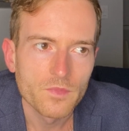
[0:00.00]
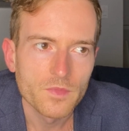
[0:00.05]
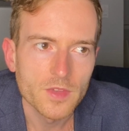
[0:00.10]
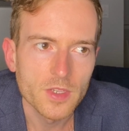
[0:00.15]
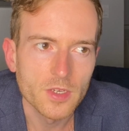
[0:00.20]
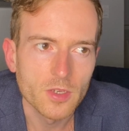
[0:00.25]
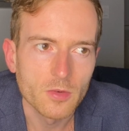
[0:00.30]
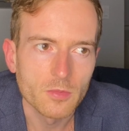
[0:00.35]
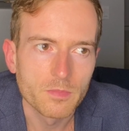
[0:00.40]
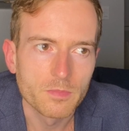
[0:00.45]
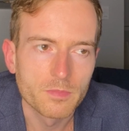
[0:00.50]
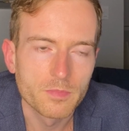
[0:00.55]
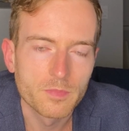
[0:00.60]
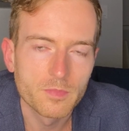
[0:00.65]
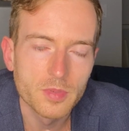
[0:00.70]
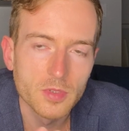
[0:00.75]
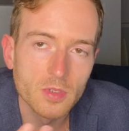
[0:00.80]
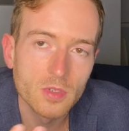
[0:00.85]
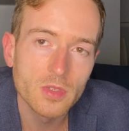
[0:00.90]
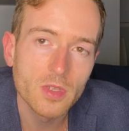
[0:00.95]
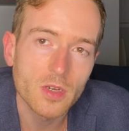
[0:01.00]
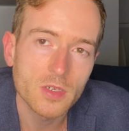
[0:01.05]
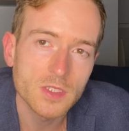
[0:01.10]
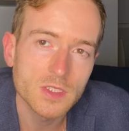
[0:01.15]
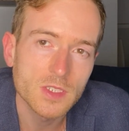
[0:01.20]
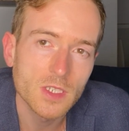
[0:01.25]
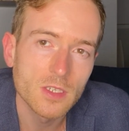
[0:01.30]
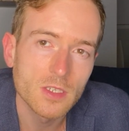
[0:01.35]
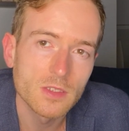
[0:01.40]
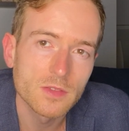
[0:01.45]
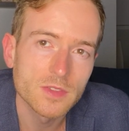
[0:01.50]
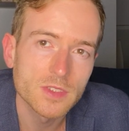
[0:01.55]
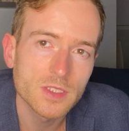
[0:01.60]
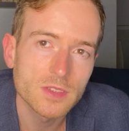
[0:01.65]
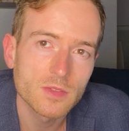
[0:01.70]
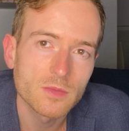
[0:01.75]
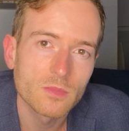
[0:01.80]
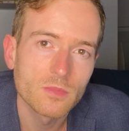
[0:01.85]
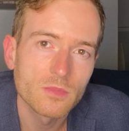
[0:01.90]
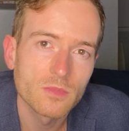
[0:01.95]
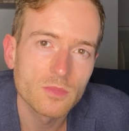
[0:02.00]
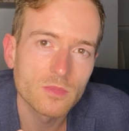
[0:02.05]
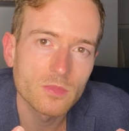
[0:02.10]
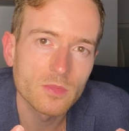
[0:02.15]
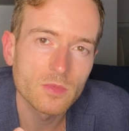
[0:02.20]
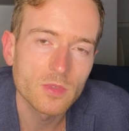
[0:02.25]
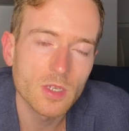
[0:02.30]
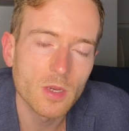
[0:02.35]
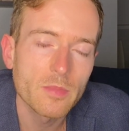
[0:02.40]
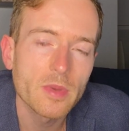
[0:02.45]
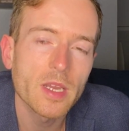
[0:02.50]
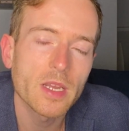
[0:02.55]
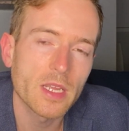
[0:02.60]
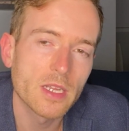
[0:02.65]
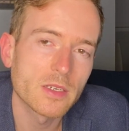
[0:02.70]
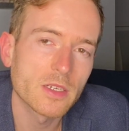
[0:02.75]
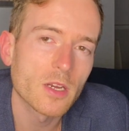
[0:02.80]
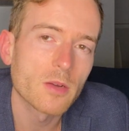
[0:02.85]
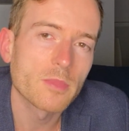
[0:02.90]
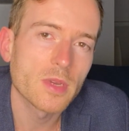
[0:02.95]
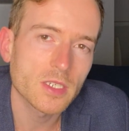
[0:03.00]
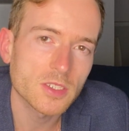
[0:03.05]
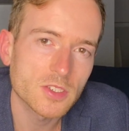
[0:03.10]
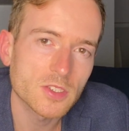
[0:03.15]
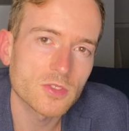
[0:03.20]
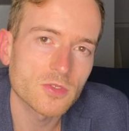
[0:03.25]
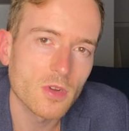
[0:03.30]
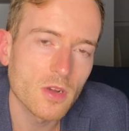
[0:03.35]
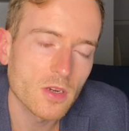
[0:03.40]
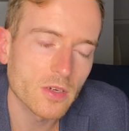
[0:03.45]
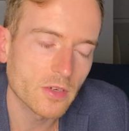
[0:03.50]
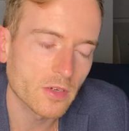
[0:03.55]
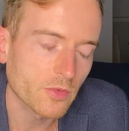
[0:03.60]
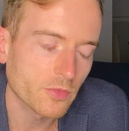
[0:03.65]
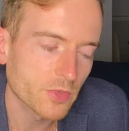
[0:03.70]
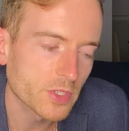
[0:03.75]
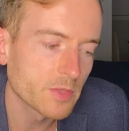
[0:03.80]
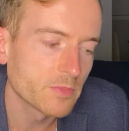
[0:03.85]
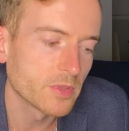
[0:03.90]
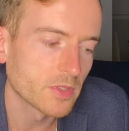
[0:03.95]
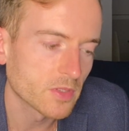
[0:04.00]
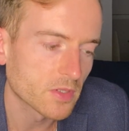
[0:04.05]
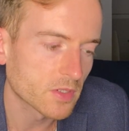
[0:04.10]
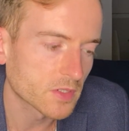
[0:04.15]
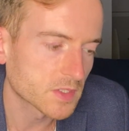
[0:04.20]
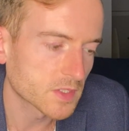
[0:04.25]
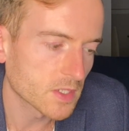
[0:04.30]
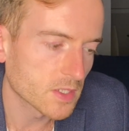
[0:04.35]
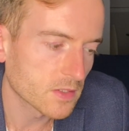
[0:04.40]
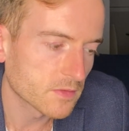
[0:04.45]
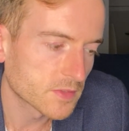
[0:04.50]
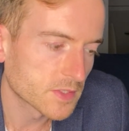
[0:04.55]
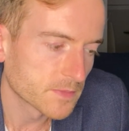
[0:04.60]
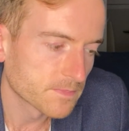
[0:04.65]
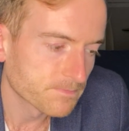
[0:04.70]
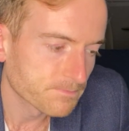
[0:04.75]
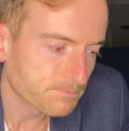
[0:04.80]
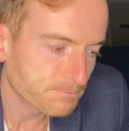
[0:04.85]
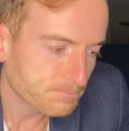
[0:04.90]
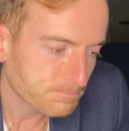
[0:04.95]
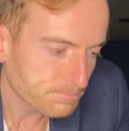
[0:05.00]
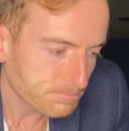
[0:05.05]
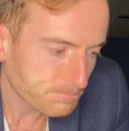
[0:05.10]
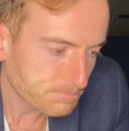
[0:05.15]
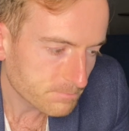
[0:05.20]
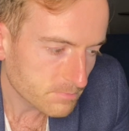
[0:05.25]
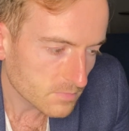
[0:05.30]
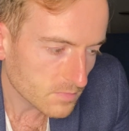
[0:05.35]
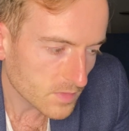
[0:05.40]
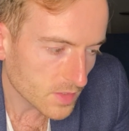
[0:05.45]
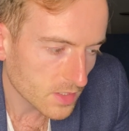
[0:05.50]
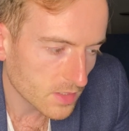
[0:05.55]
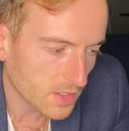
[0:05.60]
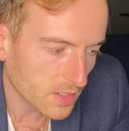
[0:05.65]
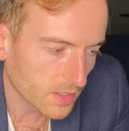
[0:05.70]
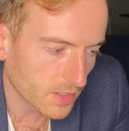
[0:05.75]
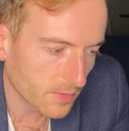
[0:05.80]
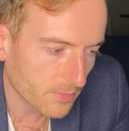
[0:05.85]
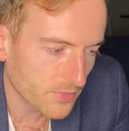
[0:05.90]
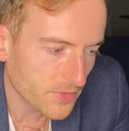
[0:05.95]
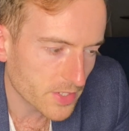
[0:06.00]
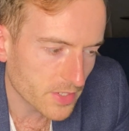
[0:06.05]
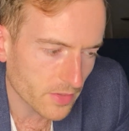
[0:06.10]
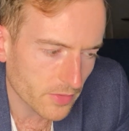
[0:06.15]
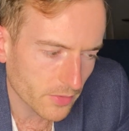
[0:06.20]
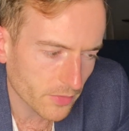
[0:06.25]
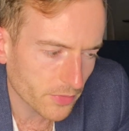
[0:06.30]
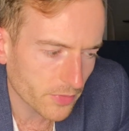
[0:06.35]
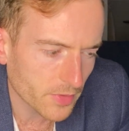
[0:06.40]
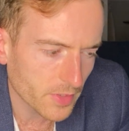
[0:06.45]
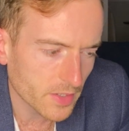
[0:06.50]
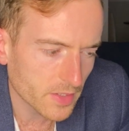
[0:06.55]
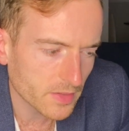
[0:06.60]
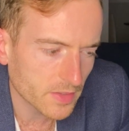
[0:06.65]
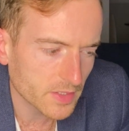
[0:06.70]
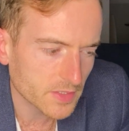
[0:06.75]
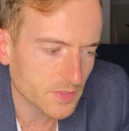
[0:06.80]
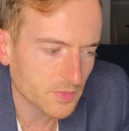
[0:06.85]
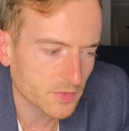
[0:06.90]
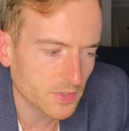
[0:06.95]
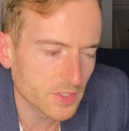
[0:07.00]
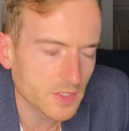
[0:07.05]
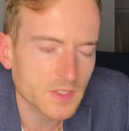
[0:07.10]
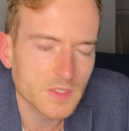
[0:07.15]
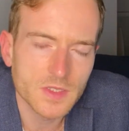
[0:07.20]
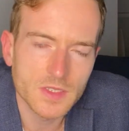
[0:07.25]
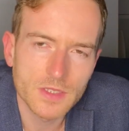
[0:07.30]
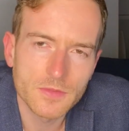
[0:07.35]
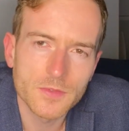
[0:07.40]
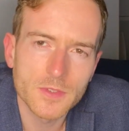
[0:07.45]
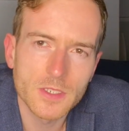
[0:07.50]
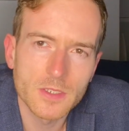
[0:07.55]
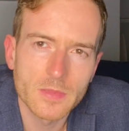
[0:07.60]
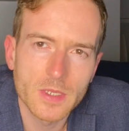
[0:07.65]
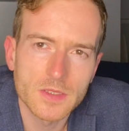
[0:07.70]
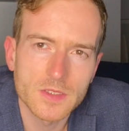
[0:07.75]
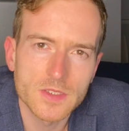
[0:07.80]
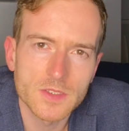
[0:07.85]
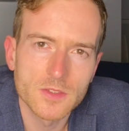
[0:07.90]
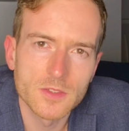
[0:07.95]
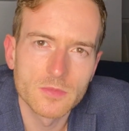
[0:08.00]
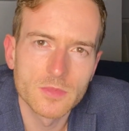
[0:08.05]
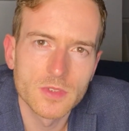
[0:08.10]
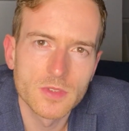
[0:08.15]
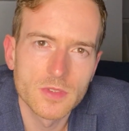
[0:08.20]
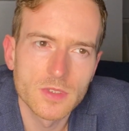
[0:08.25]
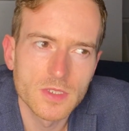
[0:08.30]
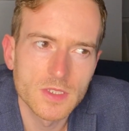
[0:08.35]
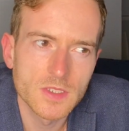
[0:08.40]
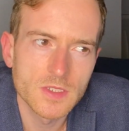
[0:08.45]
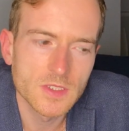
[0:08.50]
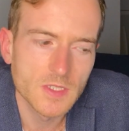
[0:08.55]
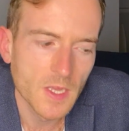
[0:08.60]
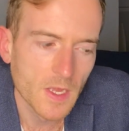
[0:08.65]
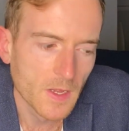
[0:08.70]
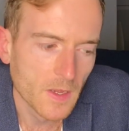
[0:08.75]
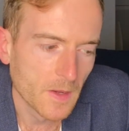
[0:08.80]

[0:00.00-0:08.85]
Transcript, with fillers: you know, build ourselves, come back and come back stronger, rebuild ourselves. Um, the other thing that's really significant about this new moon is